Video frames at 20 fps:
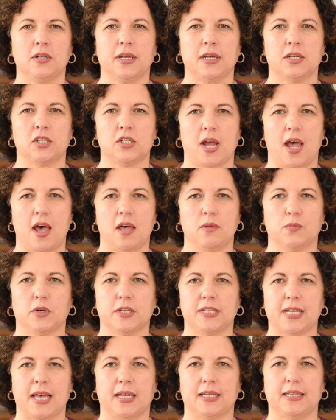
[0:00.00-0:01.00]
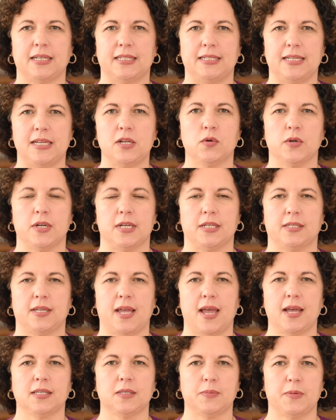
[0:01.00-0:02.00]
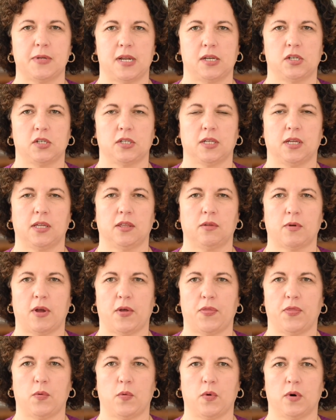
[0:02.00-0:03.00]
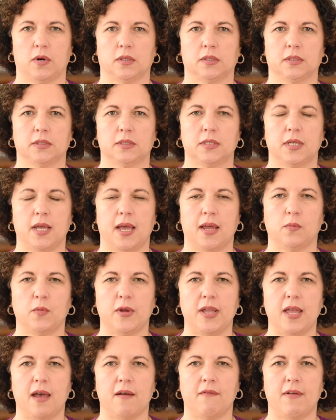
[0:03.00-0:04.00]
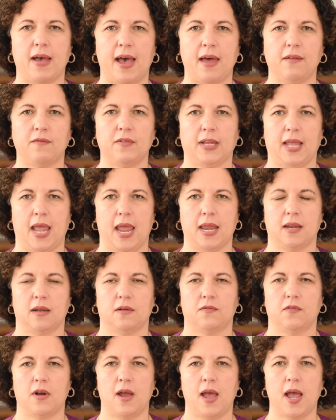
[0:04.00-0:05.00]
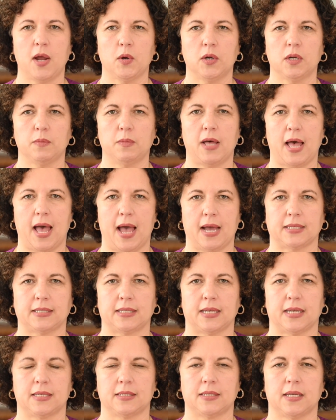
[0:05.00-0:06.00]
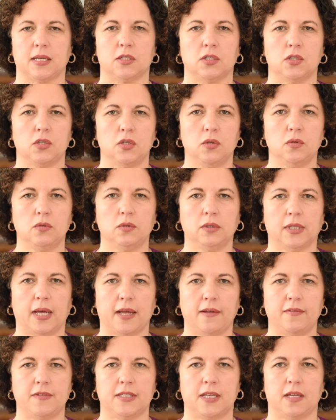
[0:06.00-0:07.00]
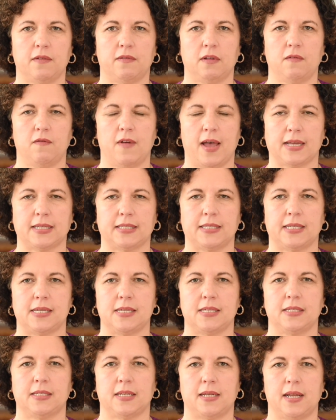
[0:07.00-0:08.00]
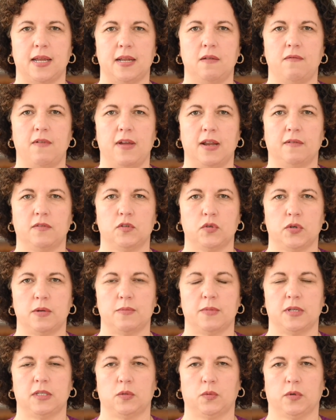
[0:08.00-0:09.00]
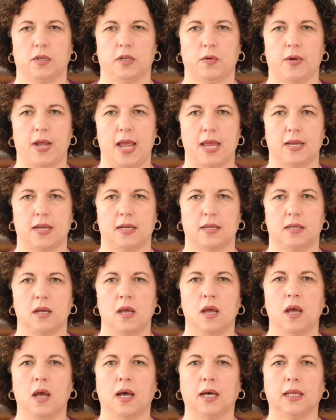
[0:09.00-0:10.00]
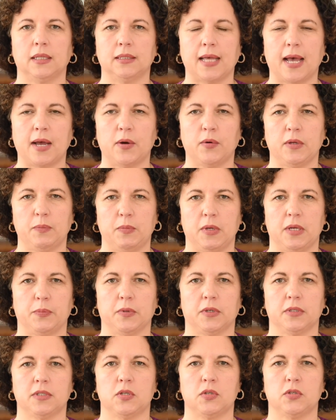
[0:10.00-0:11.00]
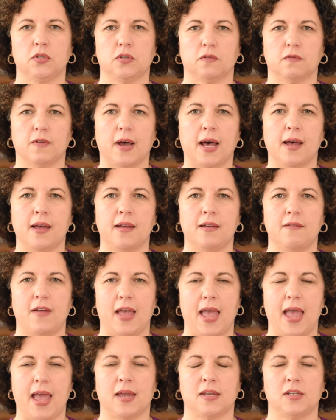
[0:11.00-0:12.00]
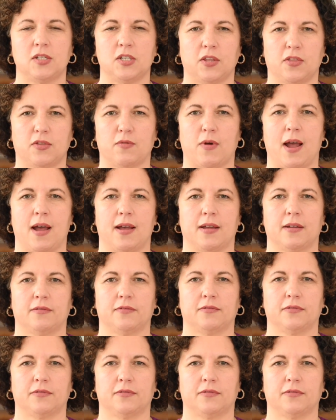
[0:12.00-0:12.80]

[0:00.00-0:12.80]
and child mortality decreased exponentially throughout the world, and we have advocated for equitable access as new life-saving vaccines and innovative treatments were created, allowing people to survive and to thrive.